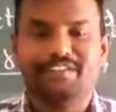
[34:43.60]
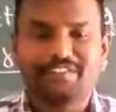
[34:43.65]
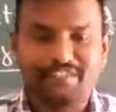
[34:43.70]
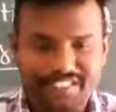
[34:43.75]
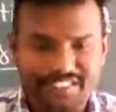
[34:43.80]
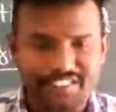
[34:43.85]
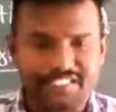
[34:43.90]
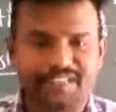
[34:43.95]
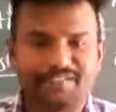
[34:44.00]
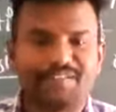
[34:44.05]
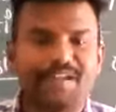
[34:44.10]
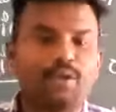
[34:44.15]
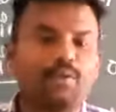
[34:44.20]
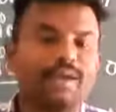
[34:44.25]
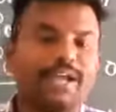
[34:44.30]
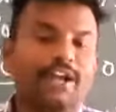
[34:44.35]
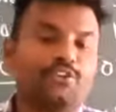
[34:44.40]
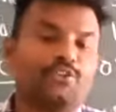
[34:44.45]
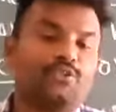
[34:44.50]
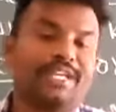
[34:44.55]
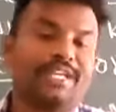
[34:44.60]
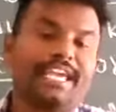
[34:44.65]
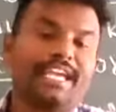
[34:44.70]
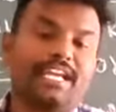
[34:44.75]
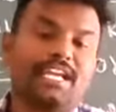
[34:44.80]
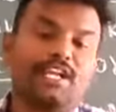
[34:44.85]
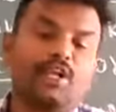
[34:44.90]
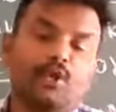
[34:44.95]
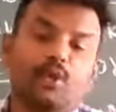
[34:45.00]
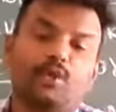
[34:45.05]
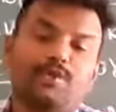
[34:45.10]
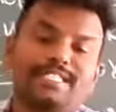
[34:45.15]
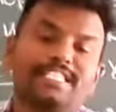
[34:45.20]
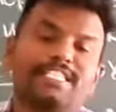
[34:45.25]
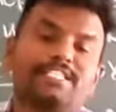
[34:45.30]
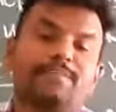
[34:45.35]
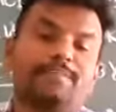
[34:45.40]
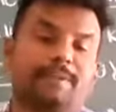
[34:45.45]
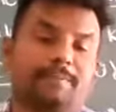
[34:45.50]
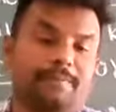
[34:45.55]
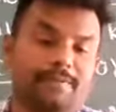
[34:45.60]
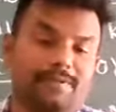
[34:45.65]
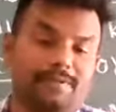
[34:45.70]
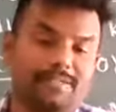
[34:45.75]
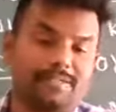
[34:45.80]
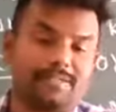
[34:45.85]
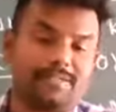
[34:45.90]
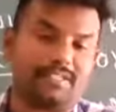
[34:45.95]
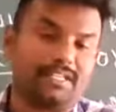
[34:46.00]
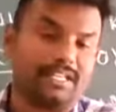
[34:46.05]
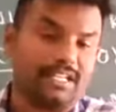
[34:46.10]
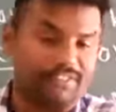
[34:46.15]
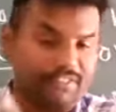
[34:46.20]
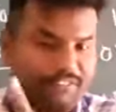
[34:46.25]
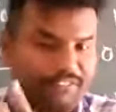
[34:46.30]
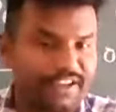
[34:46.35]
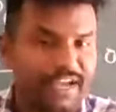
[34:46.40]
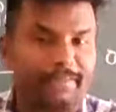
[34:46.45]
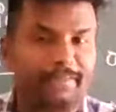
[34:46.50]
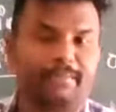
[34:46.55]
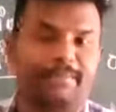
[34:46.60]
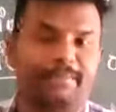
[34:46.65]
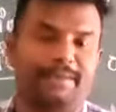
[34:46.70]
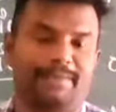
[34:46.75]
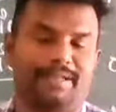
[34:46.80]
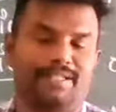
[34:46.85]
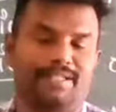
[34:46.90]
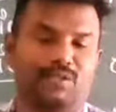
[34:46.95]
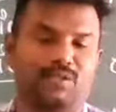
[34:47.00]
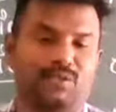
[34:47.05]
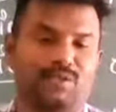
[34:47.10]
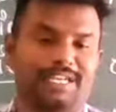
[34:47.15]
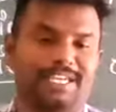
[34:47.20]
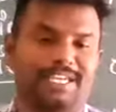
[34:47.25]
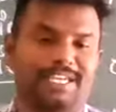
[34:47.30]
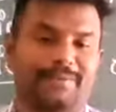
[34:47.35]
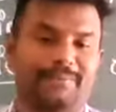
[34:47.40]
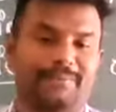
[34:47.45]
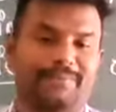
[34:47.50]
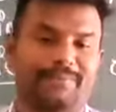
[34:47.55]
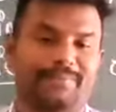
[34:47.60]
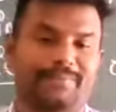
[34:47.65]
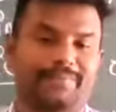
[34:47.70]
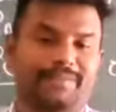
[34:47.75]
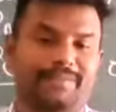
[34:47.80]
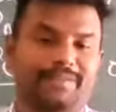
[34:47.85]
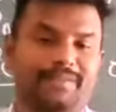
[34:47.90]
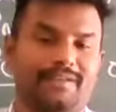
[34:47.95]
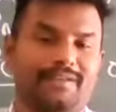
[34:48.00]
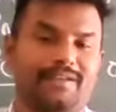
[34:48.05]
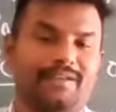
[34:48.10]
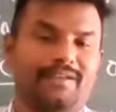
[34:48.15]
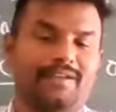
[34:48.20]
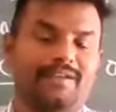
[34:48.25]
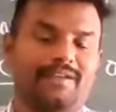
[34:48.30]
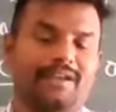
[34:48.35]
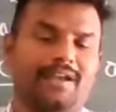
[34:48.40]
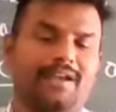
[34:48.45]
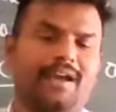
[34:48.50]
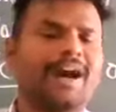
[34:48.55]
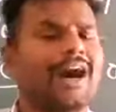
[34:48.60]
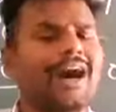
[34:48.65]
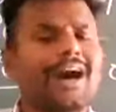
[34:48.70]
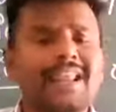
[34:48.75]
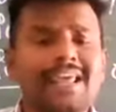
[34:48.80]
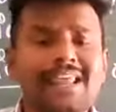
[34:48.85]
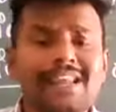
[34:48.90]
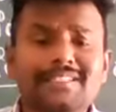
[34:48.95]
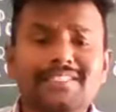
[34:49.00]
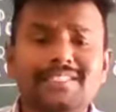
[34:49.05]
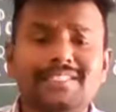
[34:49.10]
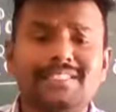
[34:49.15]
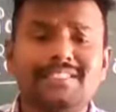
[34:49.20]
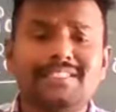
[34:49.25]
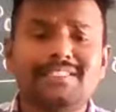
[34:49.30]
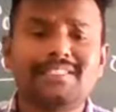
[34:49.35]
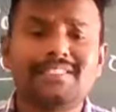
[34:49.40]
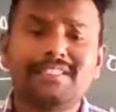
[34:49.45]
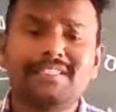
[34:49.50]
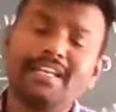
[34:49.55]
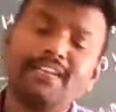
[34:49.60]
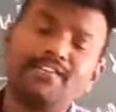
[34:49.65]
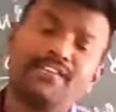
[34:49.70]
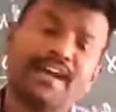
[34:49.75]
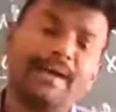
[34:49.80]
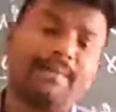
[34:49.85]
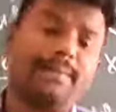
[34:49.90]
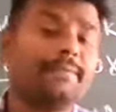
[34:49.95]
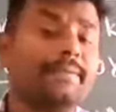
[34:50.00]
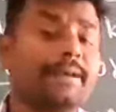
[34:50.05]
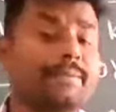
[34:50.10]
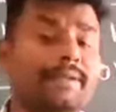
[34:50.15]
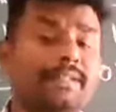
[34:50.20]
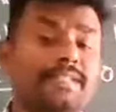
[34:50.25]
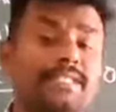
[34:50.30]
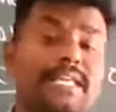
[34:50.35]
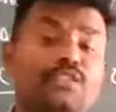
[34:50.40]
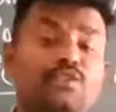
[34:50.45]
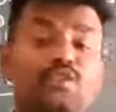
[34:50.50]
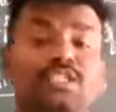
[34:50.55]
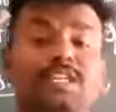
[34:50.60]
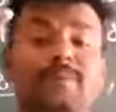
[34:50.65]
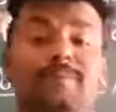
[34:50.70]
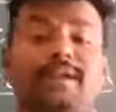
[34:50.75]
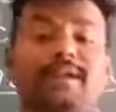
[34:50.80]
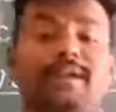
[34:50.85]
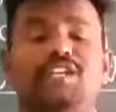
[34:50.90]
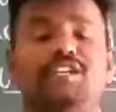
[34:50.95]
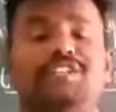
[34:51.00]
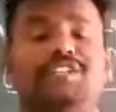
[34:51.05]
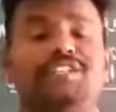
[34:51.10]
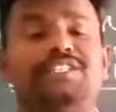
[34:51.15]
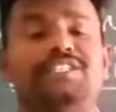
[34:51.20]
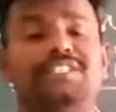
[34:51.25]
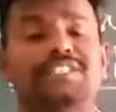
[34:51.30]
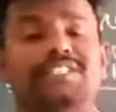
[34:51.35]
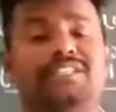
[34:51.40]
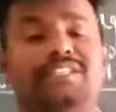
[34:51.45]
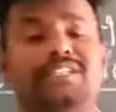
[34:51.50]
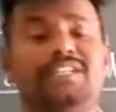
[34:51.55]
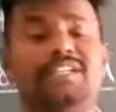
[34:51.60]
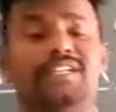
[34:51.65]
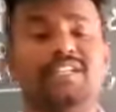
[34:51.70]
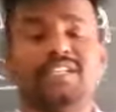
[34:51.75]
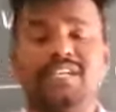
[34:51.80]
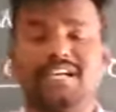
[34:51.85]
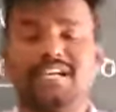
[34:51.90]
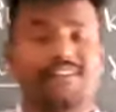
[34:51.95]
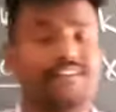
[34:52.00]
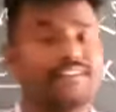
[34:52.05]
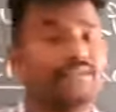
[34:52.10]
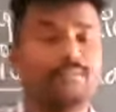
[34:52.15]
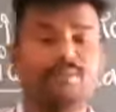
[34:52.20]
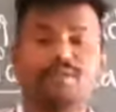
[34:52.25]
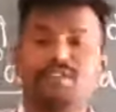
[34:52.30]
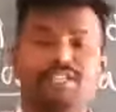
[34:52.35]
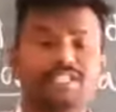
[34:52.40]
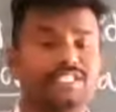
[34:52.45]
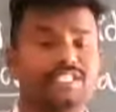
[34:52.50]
first of all, we have to take closest people in our family members only. Or else, in family members also some conditions our immunity